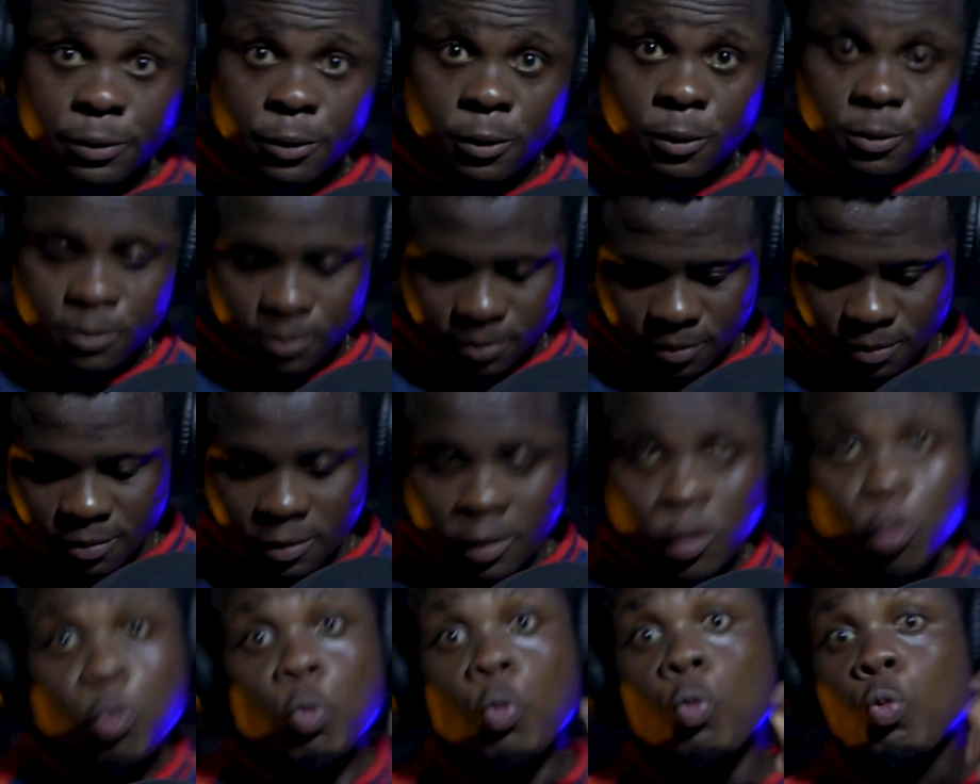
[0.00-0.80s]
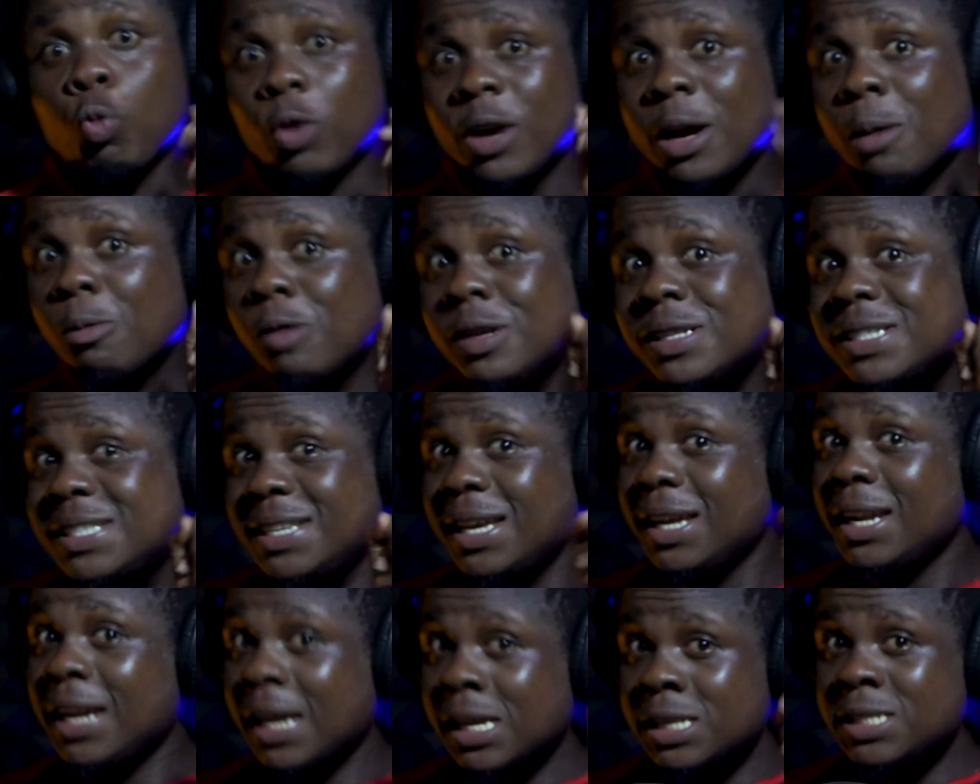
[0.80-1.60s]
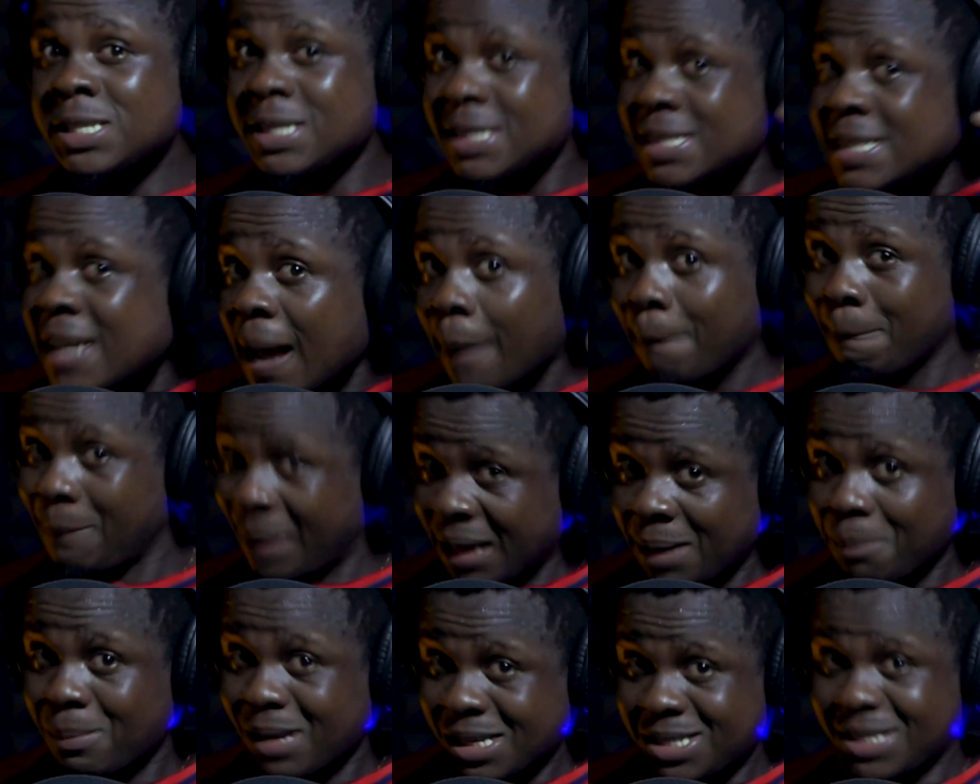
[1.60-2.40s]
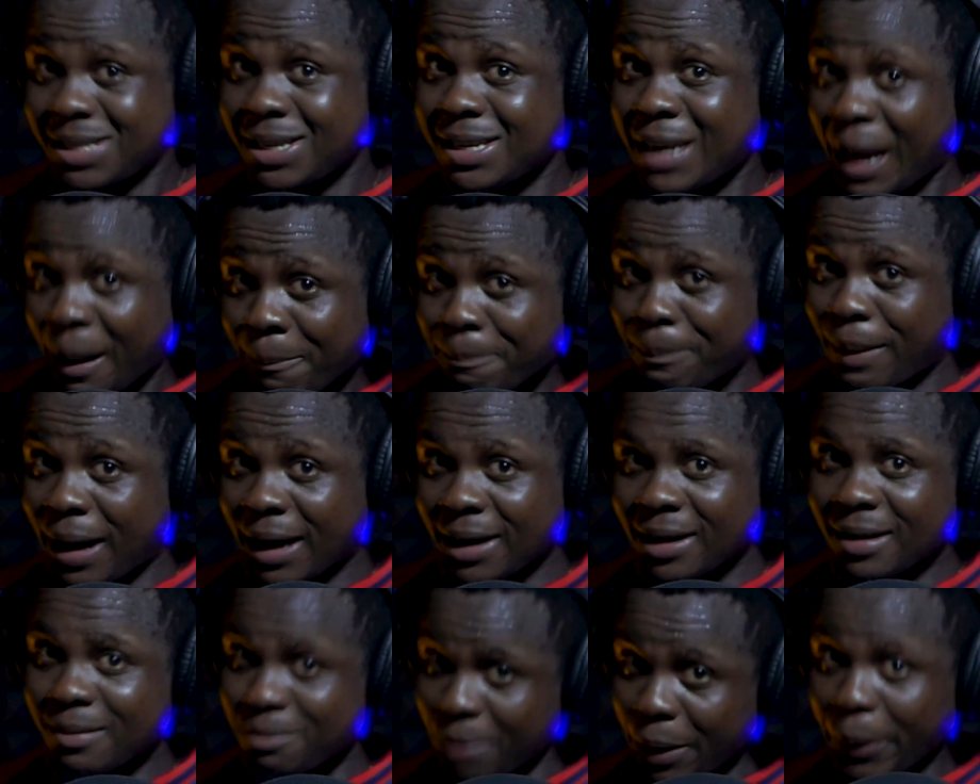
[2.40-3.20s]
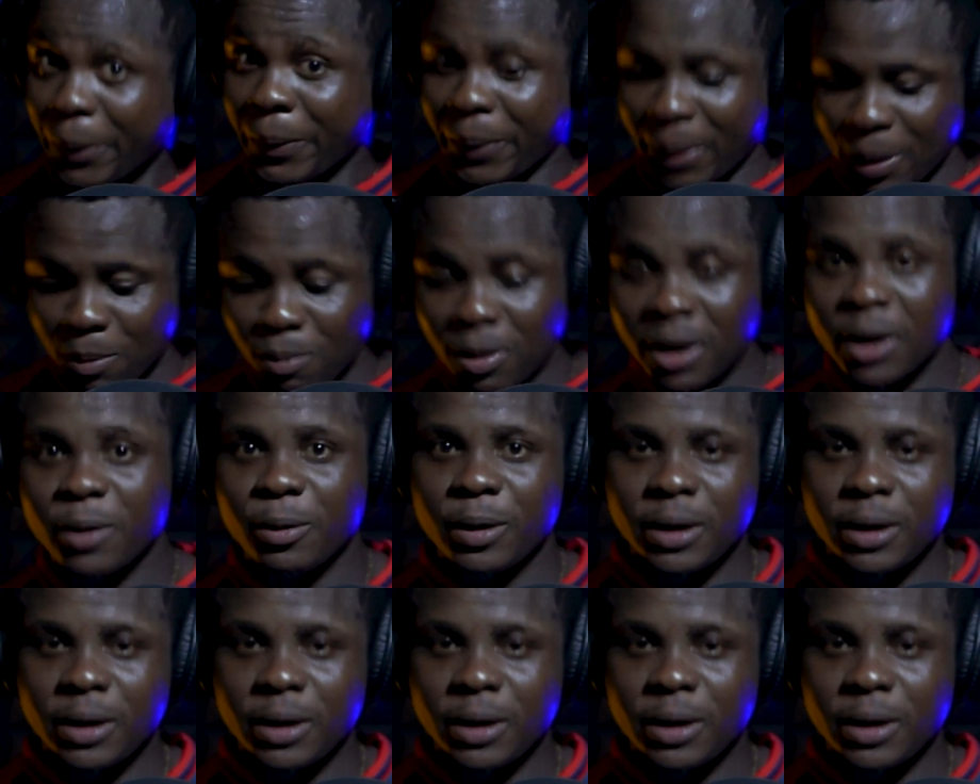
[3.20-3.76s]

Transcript: for. What a wunty and yen tea, I may say, damn party, better show away.